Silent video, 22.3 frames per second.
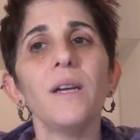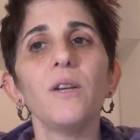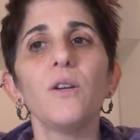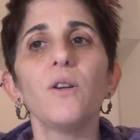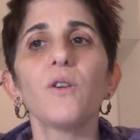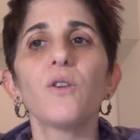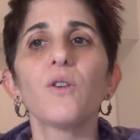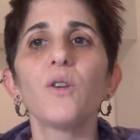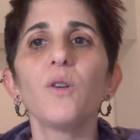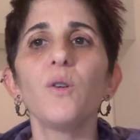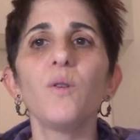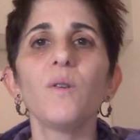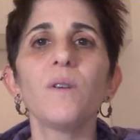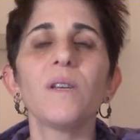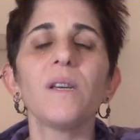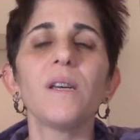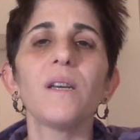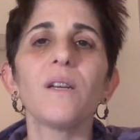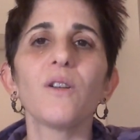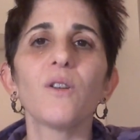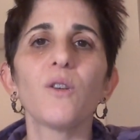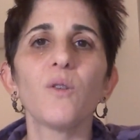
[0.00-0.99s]
You're
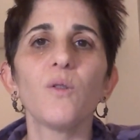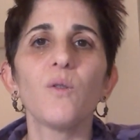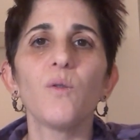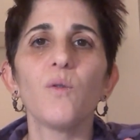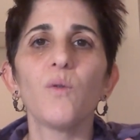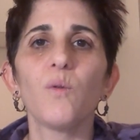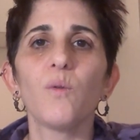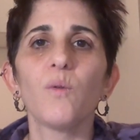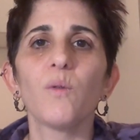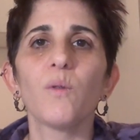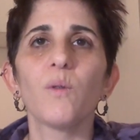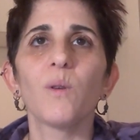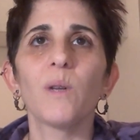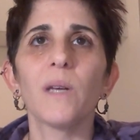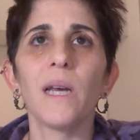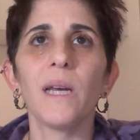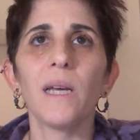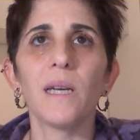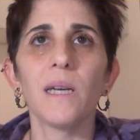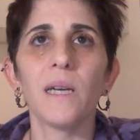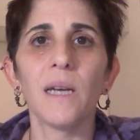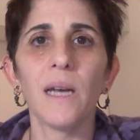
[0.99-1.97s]
choosing to
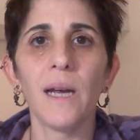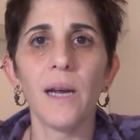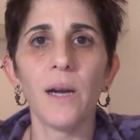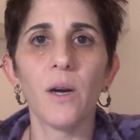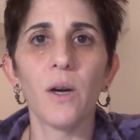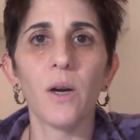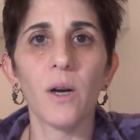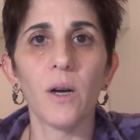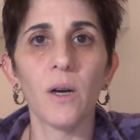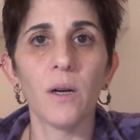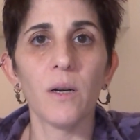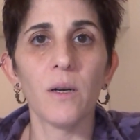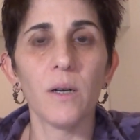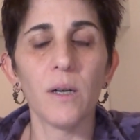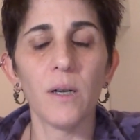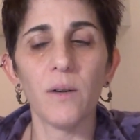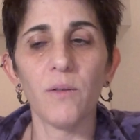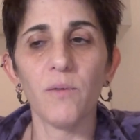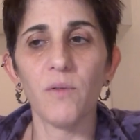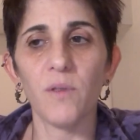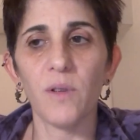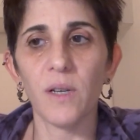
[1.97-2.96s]
take care
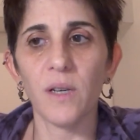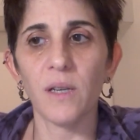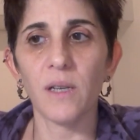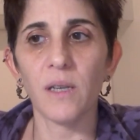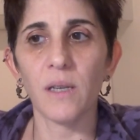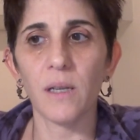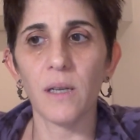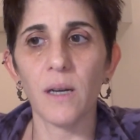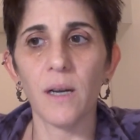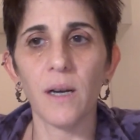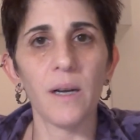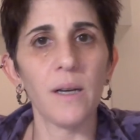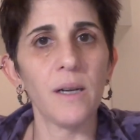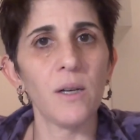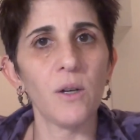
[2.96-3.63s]
of this uh,